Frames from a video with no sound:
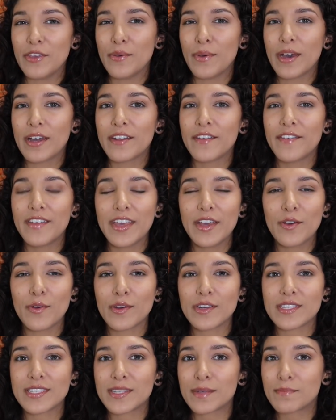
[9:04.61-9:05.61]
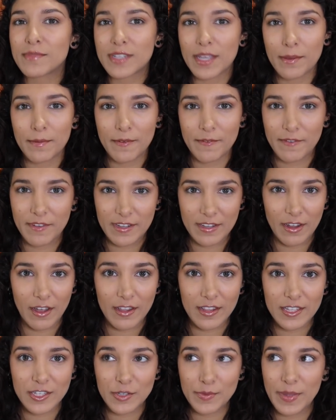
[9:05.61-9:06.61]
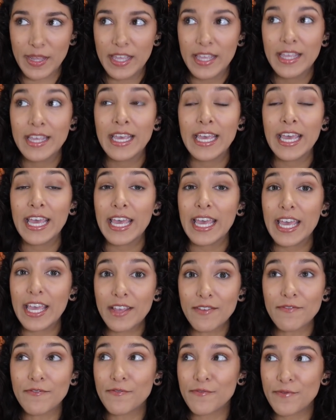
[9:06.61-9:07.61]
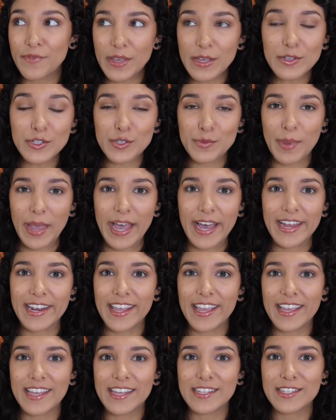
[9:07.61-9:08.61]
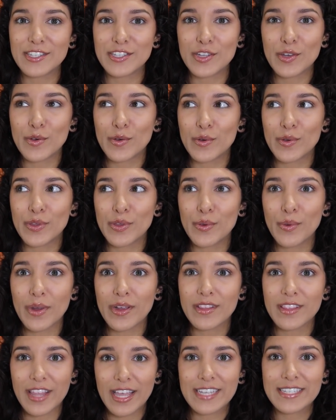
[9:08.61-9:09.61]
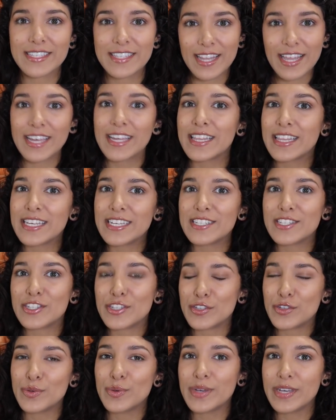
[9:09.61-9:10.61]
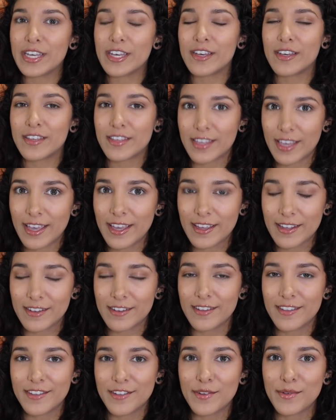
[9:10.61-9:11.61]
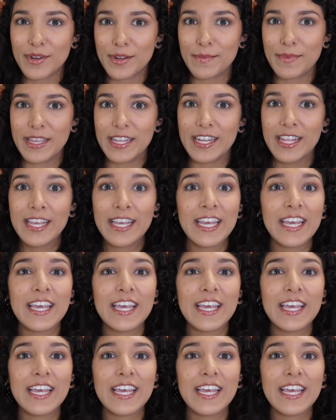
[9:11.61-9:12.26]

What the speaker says: you out of it or some type of acknowledgement, it feels bad, and so you are less likely to do it again. You know what I mean?